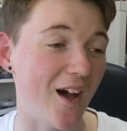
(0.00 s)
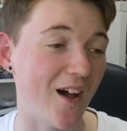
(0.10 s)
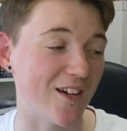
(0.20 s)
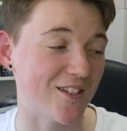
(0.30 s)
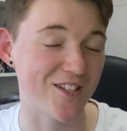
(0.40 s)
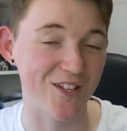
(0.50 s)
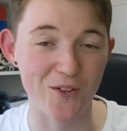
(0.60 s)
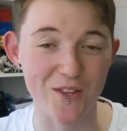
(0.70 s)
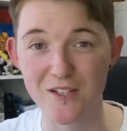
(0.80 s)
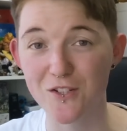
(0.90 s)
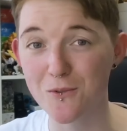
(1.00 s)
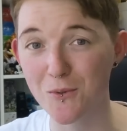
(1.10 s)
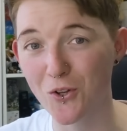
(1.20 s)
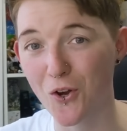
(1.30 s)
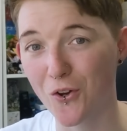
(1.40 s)
Uh, so there's a
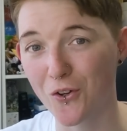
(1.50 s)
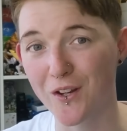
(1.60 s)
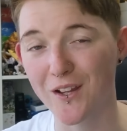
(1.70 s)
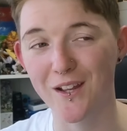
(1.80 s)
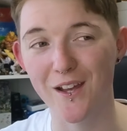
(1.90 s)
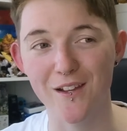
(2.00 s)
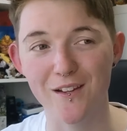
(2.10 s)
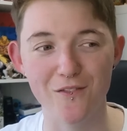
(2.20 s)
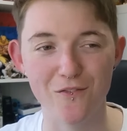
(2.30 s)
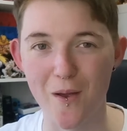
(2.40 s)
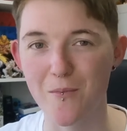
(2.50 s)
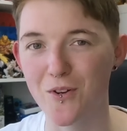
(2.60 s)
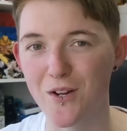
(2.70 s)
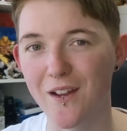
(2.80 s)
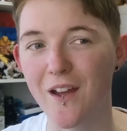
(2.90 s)
Digimon Con in
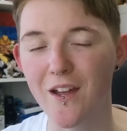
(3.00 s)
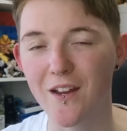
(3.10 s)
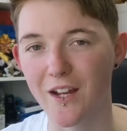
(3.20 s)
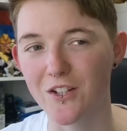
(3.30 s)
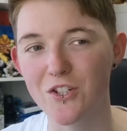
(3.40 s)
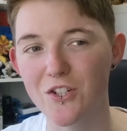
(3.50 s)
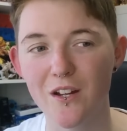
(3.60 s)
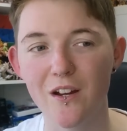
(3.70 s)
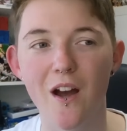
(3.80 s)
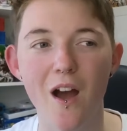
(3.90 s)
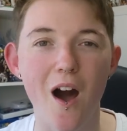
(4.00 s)
February next year.